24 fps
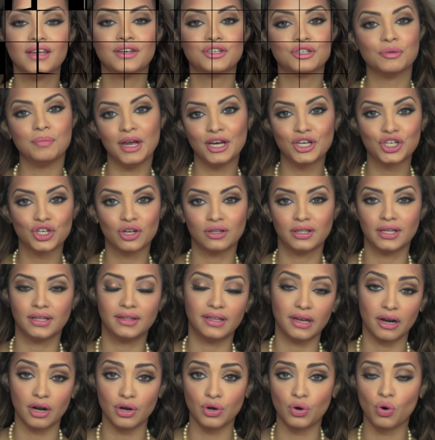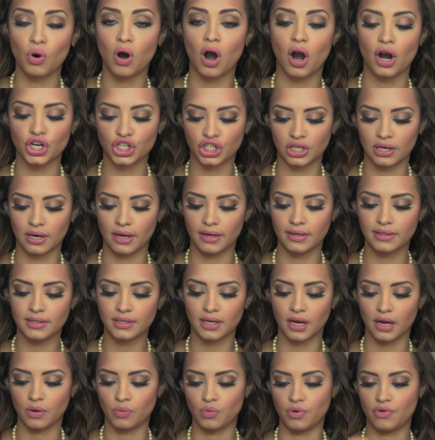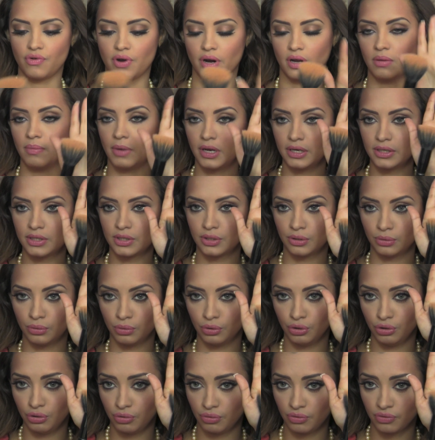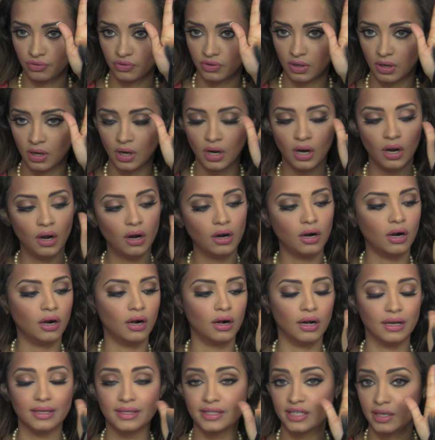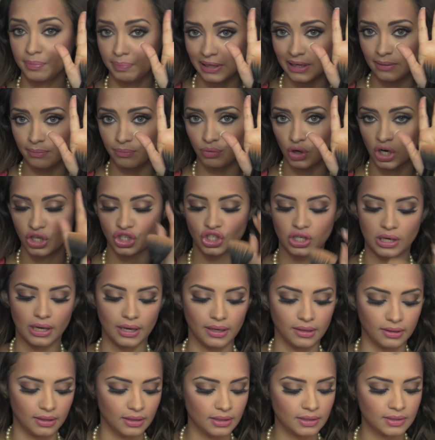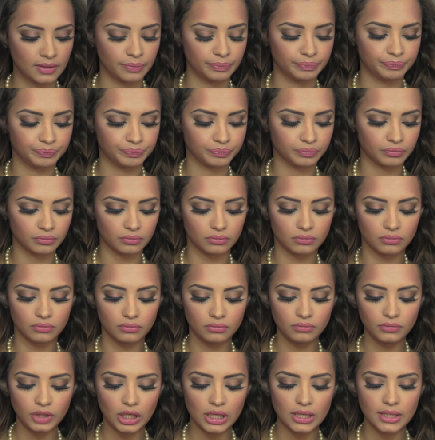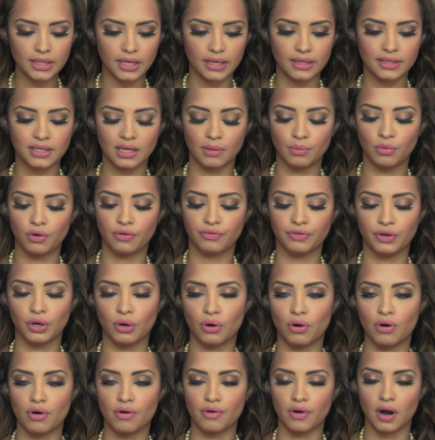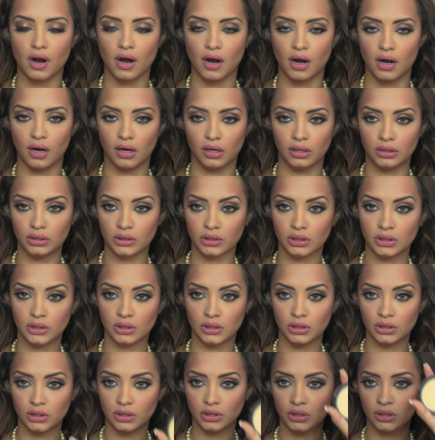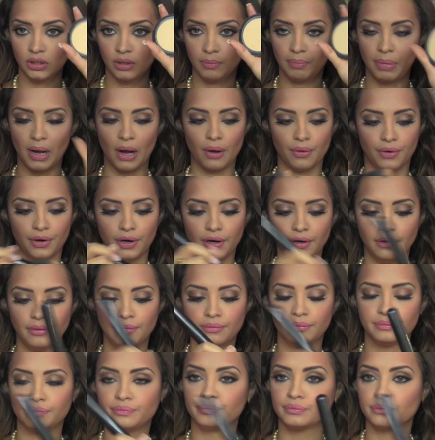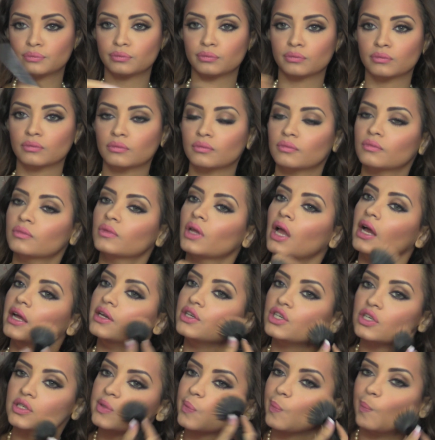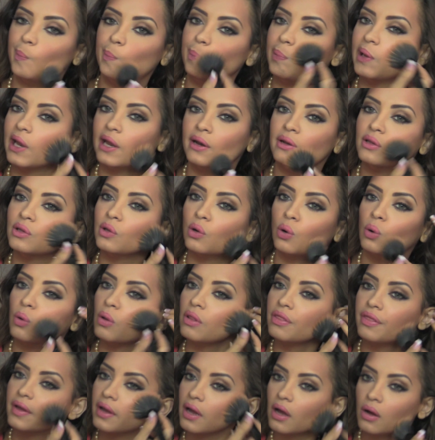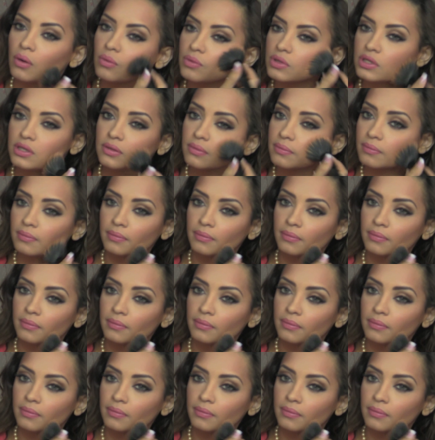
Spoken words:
To make sure that there are no harsh lines, I would recommend to use a stippling brush like this. Take some of your powder and just blend the whole thing out